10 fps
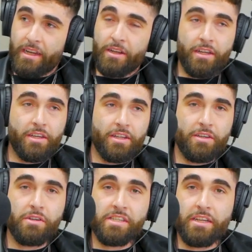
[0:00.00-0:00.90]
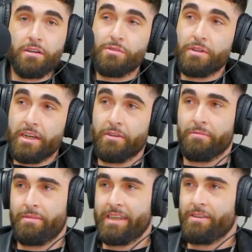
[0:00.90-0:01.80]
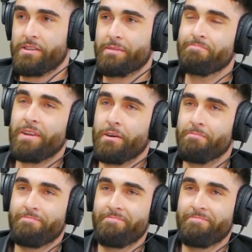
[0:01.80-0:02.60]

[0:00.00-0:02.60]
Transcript: and you can say no to a no. My dad was like, no.